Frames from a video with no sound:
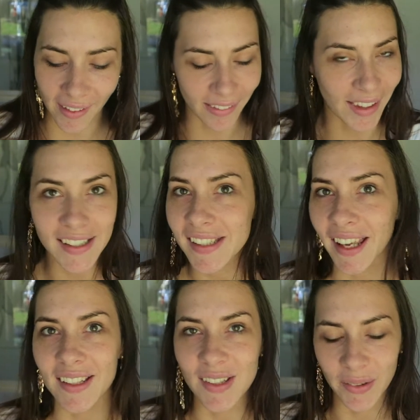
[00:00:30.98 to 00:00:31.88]
So let's
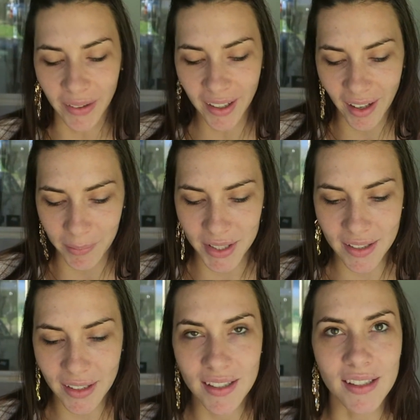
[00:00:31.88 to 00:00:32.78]
get to it. I'm just
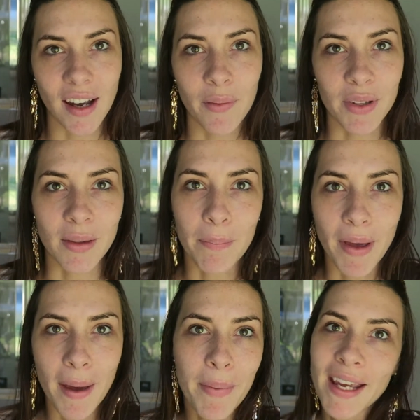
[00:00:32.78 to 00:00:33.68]
going to start with the
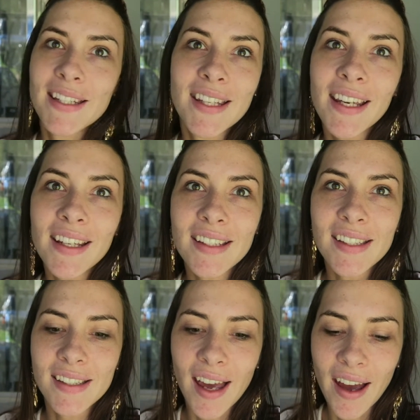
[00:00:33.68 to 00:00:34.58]
bare
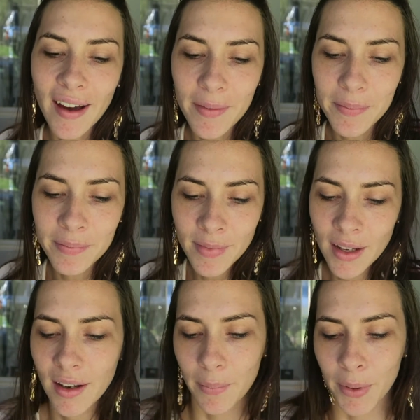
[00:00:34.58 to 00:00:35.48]
basics.
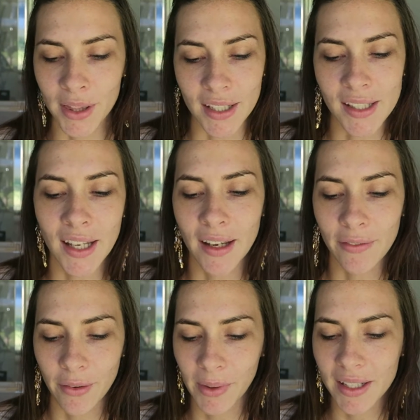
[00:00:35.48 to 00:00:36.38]
Put this here
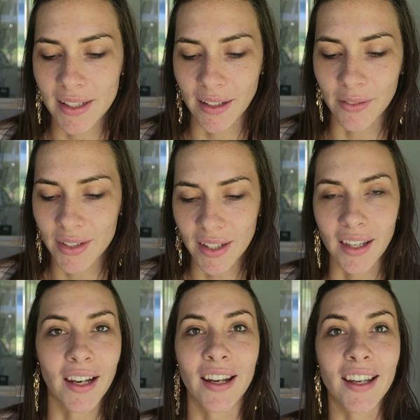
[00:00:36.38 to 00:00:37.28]
for myself so
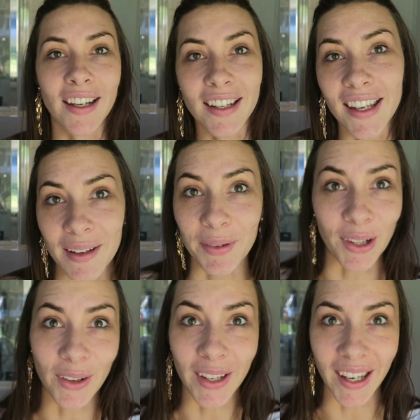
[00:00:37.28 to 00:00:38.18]
that I can keep
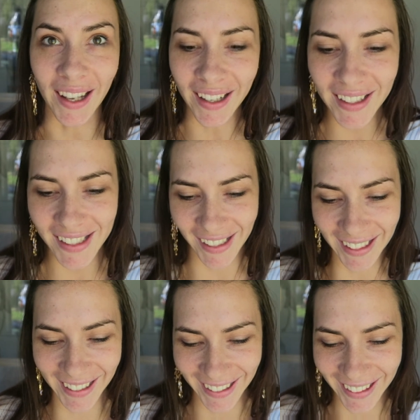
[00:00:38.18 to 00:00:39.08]
looking at
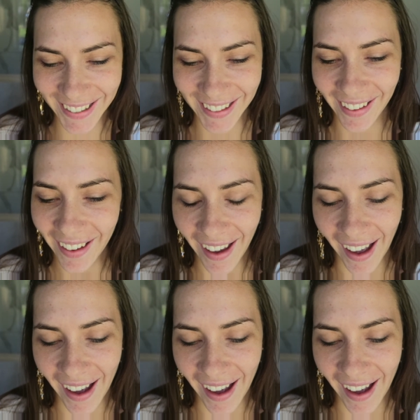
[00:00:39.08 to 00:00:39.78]
it.